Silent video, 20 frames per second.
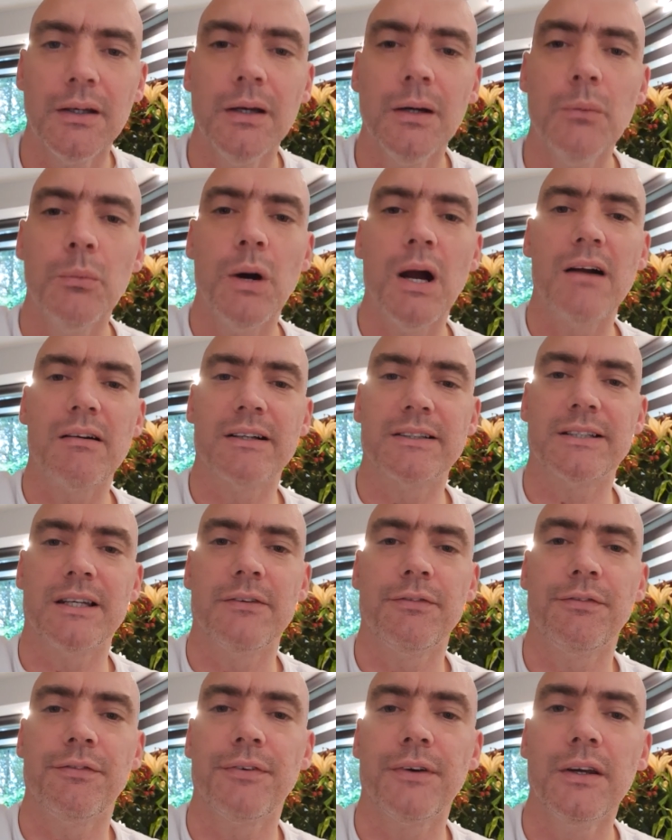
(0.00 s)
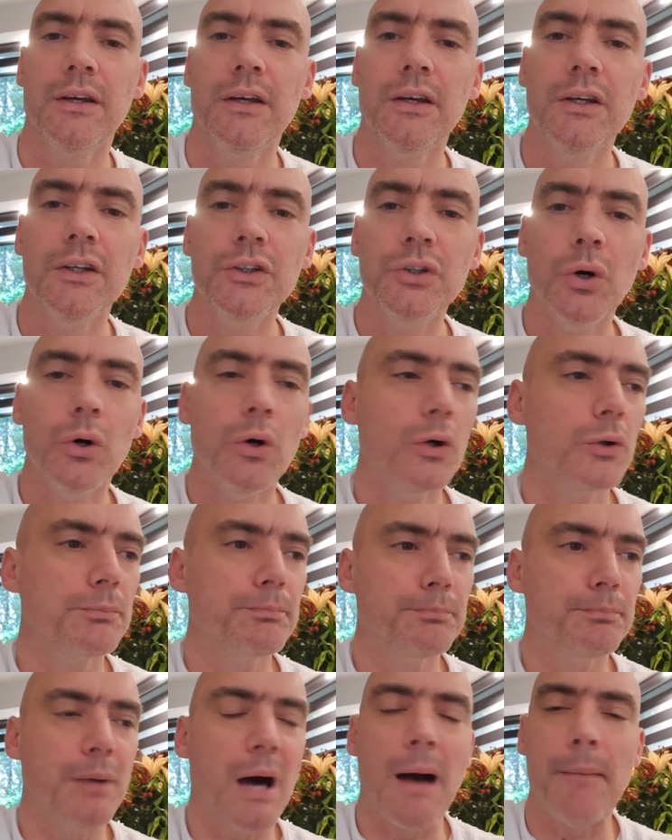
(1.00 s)
Whereas if you're
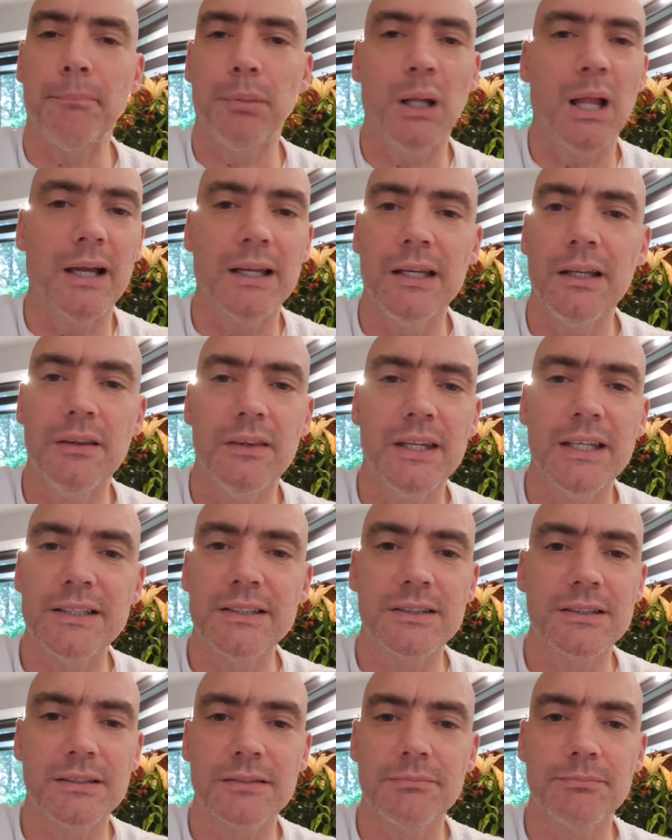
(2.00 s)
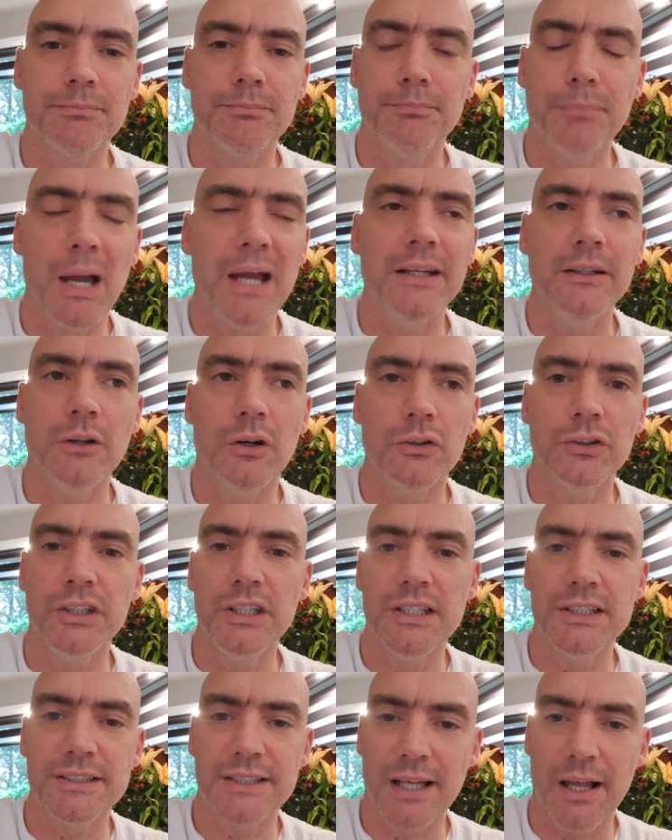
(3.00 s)
applying this paint on
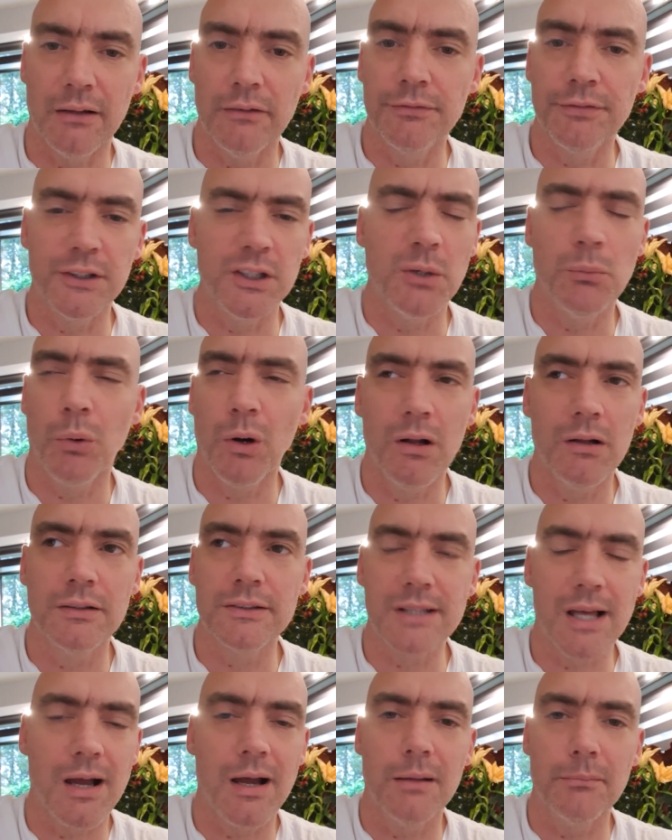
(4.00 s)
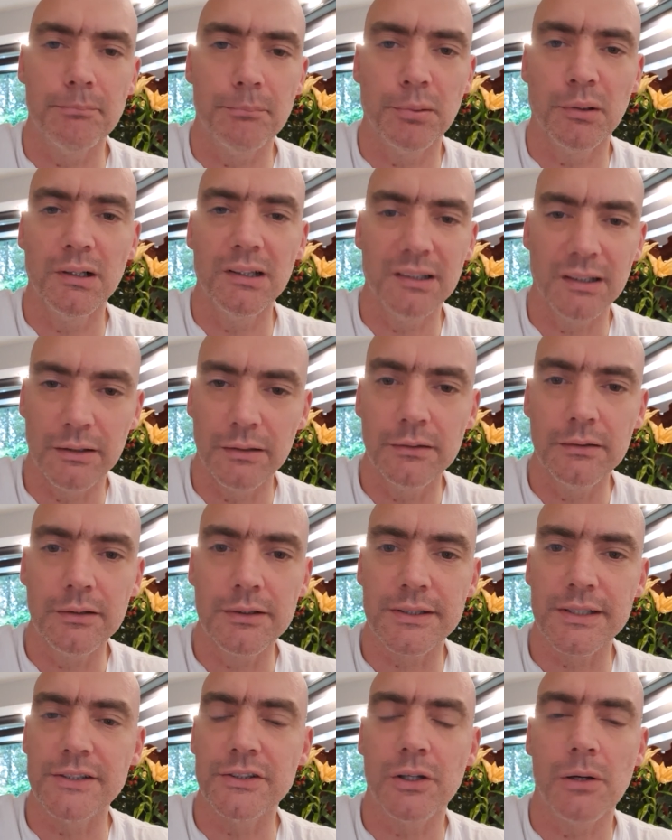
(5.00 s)
yourself and your walls aren't brilliant
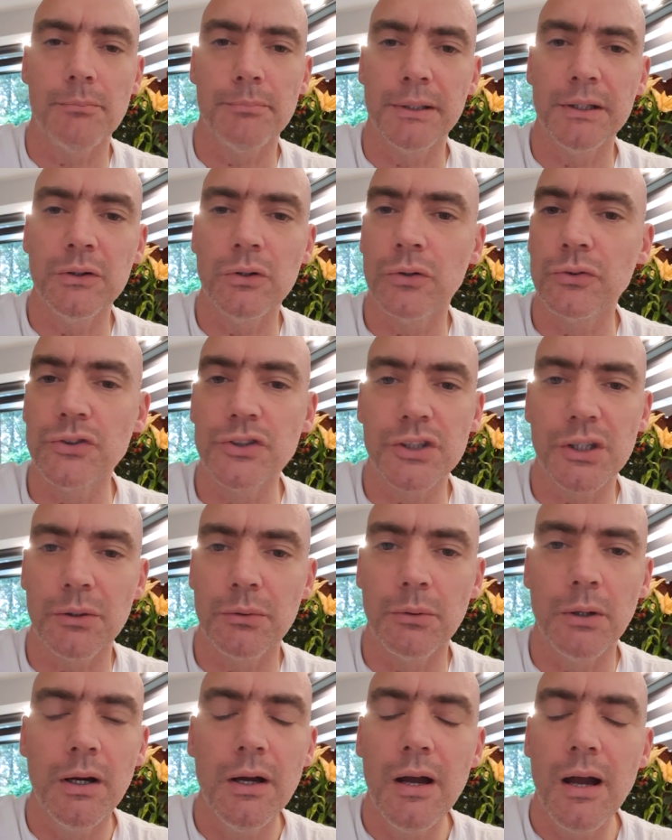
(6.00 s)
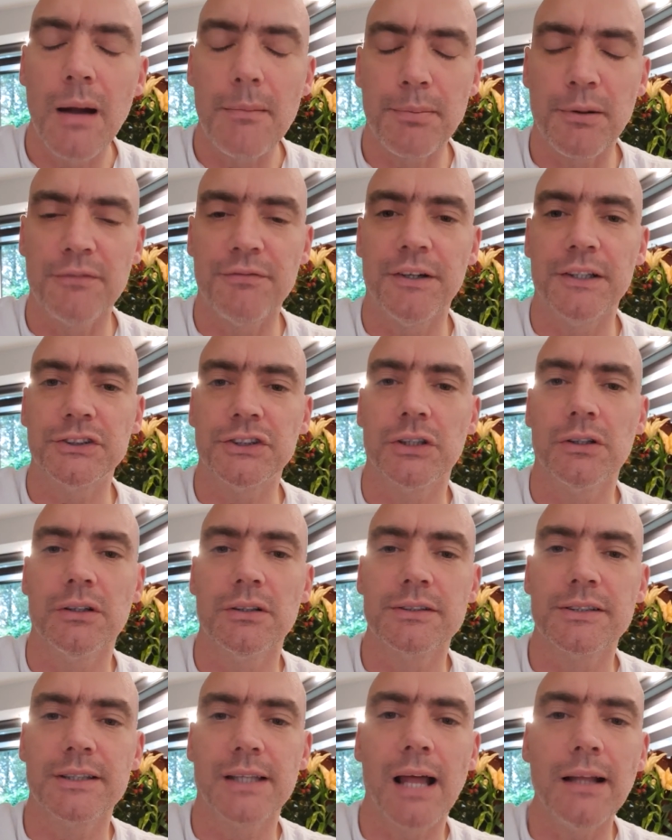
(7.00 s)
because it's not been done to a professional
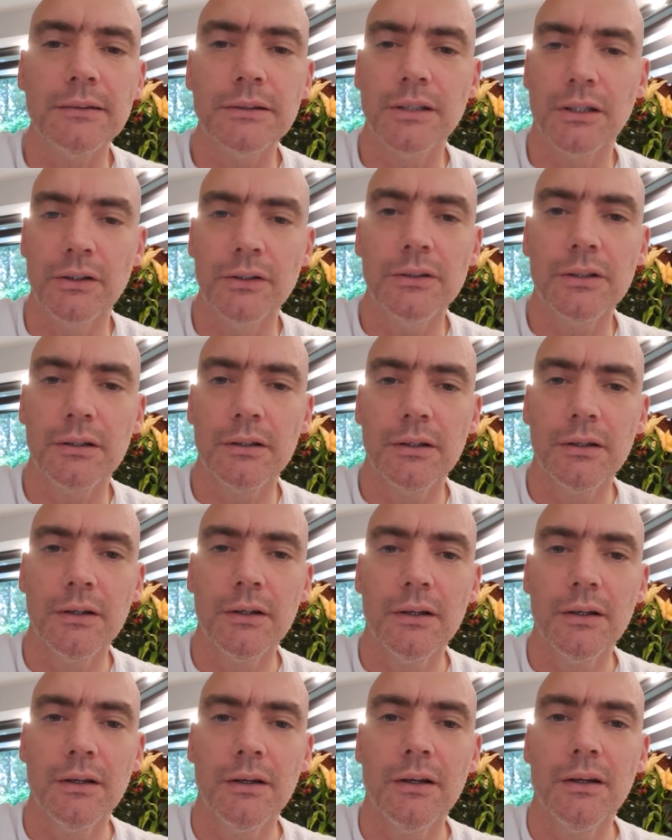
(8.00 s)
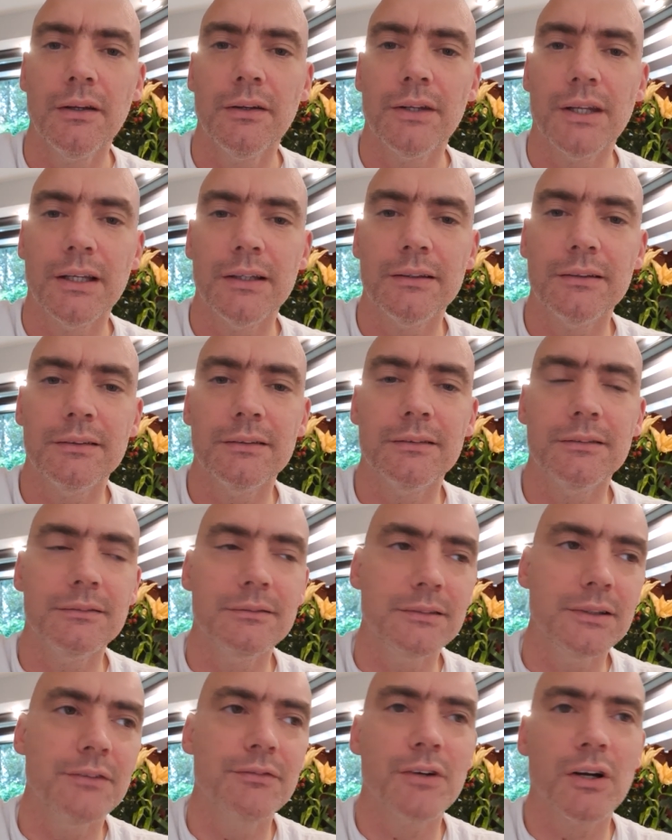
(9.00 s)
standard, then
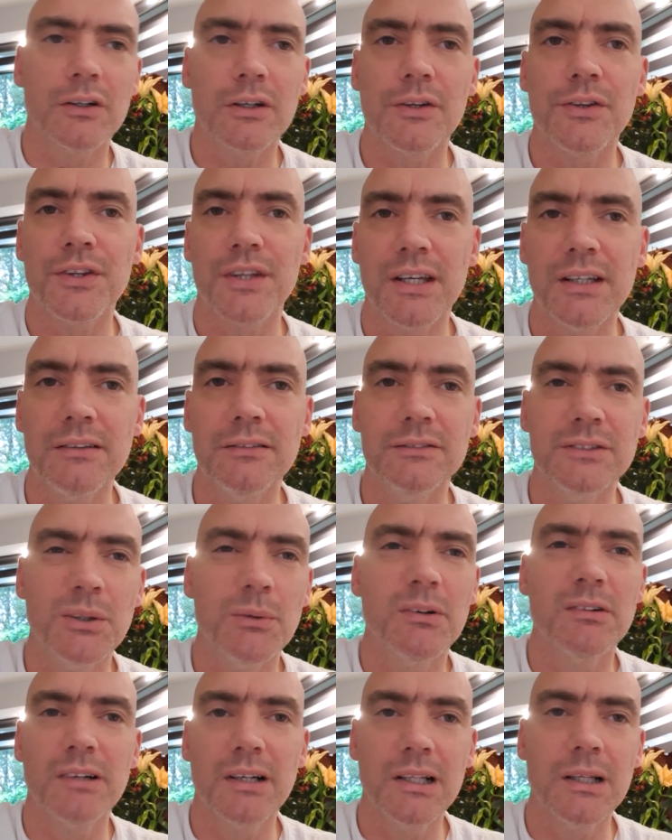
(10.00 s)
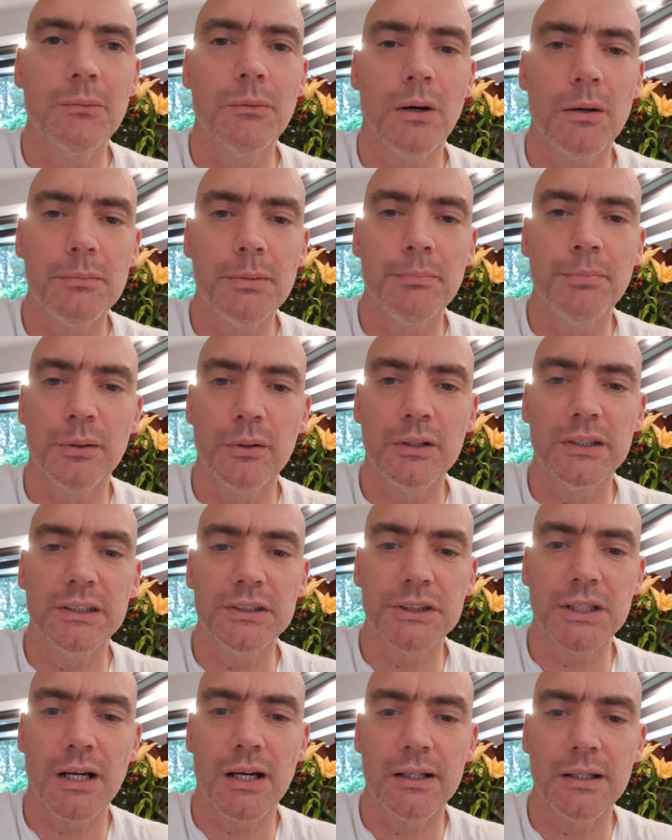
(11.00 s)
you've got to think, do I really want to be putting a
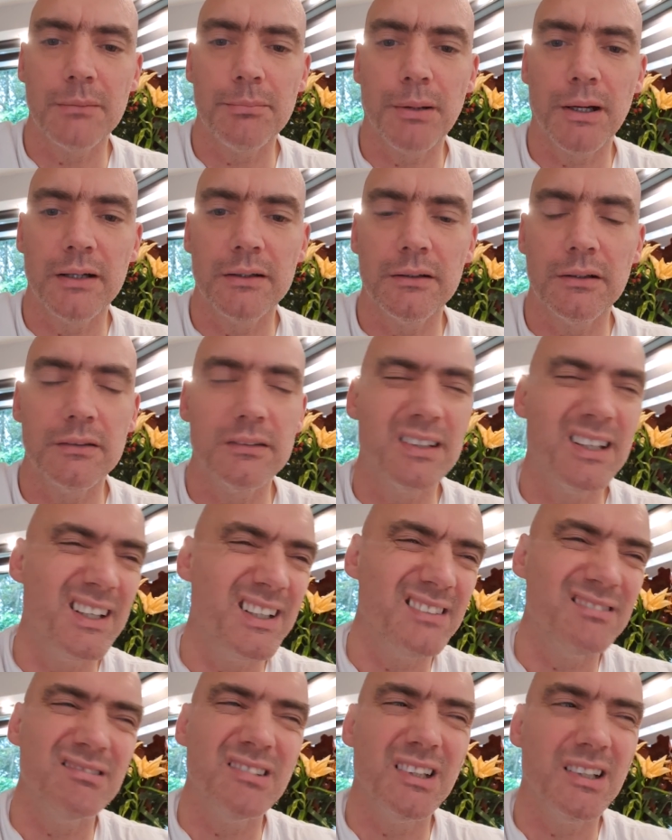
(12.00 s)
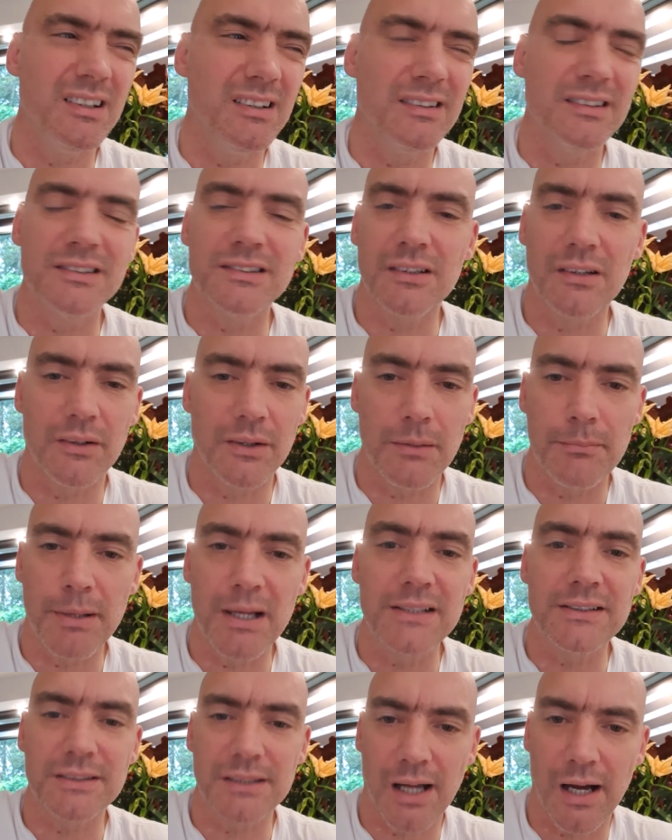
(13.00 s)
shiny paint on there? No, it's not the
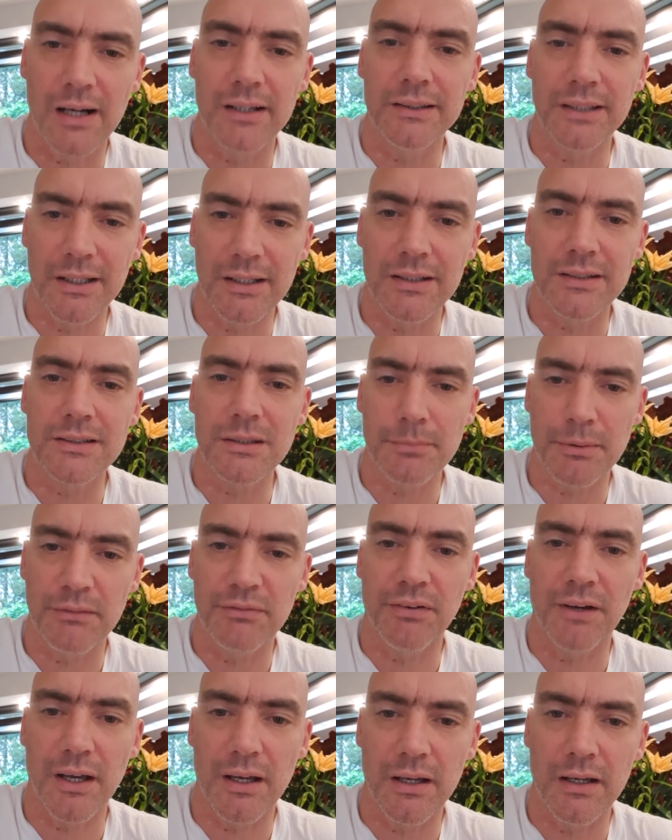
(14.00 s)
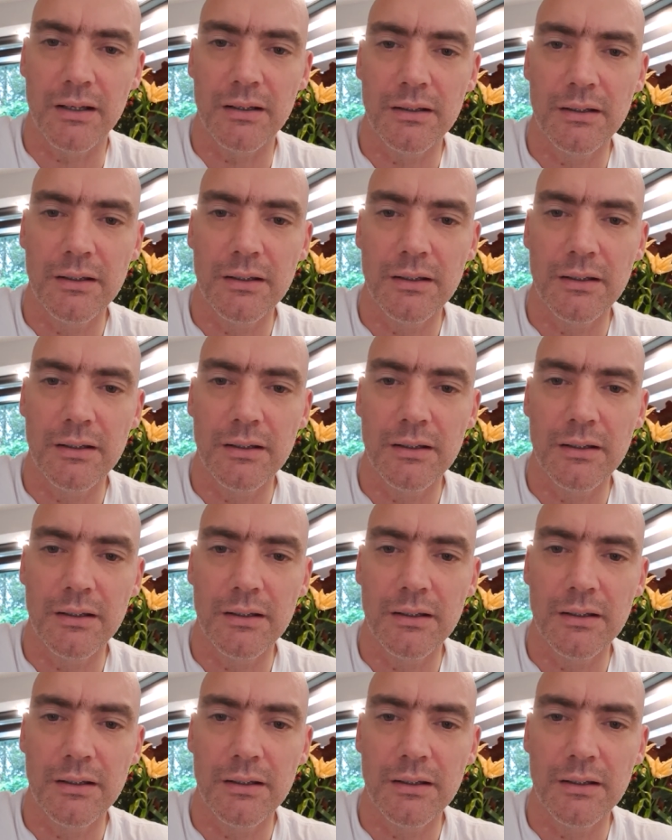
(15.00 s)
best idea, to be fair.